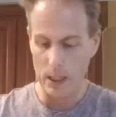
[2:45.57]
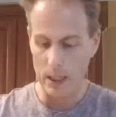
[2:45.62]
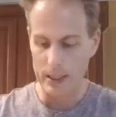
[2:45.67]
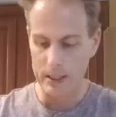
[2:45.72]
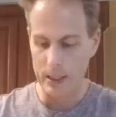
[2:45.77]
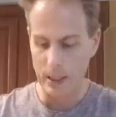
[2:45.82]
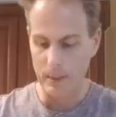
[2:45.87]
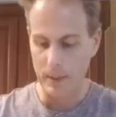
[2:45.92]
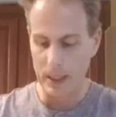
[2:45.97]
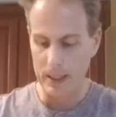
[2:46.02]

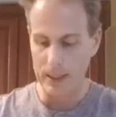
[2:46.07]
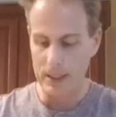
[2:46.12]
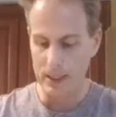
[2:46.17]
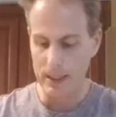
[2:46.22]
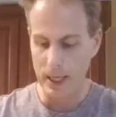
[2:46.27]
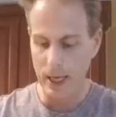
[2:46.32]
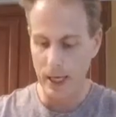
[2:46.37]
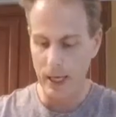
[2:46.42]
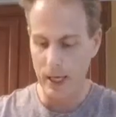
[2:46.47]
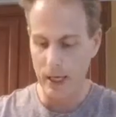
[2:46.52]
things I might
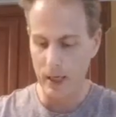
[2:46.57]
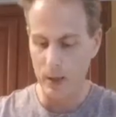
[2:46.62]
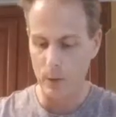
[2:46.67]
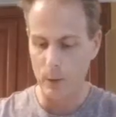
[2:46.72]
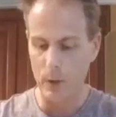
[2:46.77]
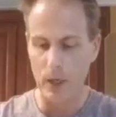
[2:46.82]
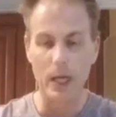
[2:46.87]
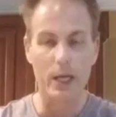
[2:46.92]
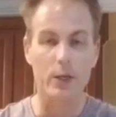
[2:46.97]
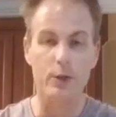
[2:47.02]
say
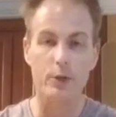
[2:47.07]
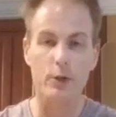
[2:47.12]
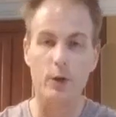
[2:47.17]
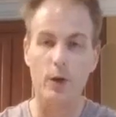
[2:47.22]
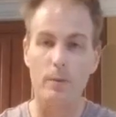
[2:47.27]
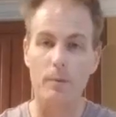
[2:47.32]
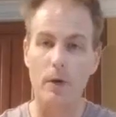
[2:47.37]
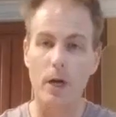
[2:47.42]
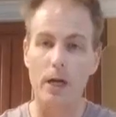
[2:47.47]
when I use a graham